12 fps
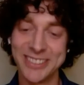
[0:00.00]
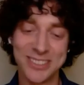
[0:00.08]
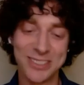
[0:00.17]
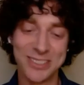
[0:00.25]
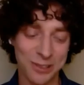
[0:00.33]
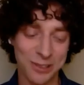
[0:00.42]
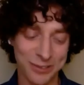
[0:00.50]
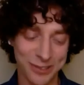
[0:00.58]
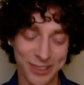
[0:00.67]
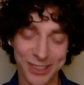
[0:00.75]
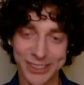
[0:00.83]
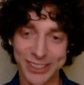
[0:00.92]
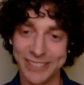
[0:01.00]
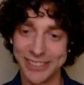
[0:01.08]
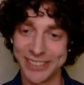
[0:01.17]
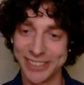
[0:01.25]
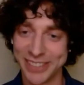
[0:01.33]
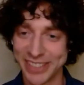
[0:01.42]
talk for a long time with
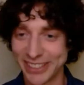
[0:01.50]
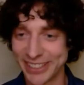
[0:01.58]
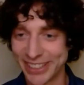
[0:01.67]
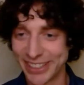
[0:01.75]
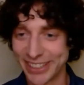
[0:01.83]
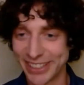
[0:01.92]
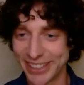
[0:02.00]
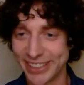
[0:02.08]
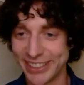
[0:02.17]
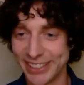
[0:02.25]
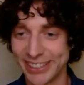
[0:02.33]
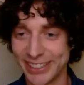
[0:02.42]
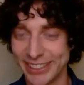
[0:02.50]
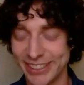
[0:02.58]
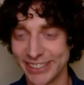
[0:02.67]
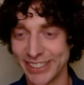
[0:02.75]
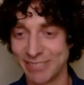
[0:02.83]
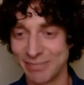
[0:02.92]
some other nerd in
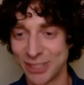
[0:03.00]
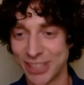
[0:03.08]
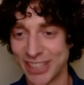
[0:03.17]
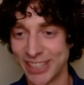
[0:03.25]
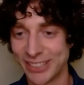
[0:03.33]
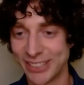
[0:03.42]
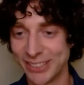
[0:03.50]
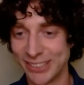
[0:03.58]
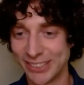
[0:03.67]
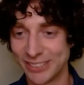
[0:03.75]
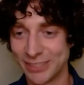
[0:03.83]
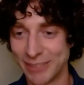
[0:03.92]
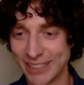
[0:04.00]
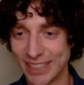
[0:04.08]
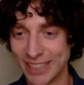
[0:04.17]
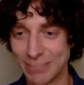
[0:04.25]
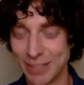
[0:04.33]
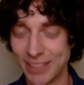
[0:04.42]
some shady corner of the
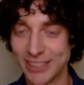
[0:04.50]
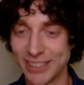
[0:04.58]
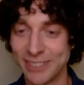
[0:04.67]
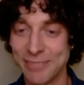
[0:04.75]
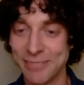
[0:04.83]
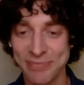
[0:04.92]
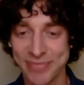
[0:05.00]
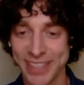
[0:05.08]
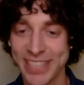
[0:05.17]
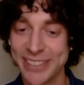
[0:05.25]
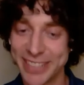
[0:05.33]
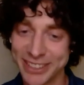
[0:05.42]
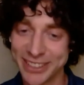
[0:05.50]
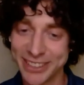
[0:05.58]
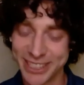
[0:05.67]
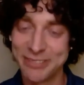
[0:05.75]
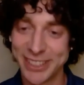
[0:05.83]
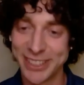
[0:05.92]
backstage bar. So anyway,
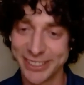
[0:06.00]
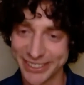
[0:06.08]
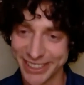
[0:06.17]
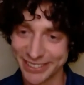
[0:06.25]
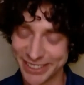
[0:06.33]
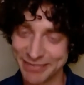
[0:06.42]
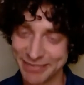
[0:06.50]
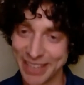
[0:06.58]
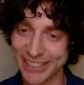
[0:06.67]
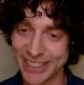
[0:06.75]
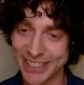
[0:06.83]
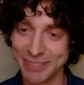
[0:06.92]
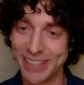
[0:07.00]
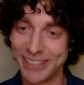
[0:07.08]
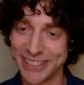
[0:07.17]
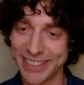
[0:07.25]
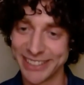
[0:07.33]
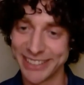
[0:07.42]
you find yourself in the backstage bar with
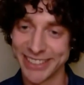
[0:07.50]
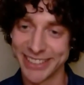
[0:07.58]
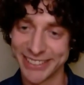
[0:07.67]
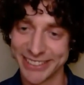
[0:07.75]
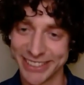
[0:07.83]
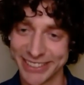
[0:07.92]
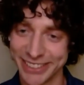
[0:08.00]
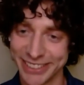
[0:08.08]
Gurvich, which is fun.